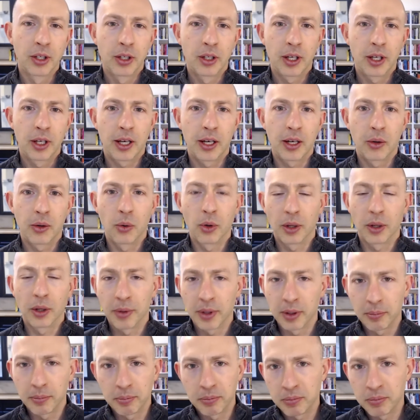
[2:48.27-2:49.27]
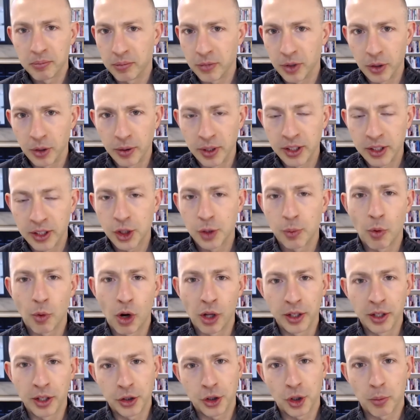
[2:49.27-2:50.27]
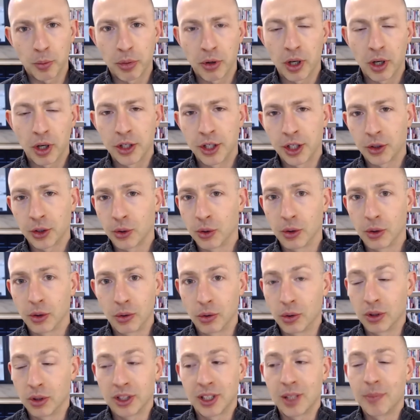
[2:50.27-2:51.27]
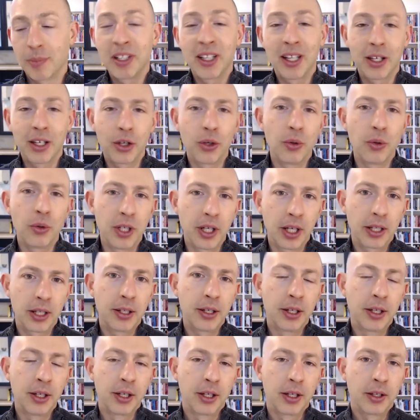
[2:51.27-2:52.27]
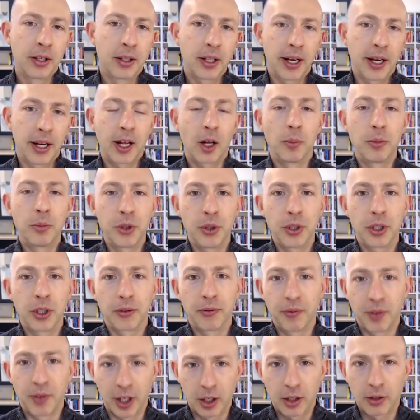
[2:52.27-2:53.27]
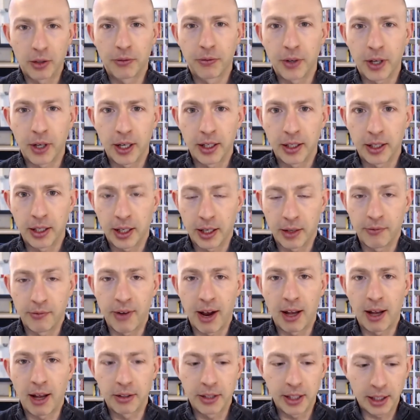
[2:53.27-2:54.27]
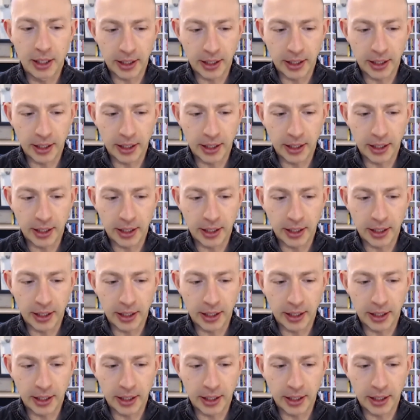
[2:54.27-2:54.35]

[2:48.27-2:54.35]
or a small initial project or something that you did that helped you to verify and kind of validate,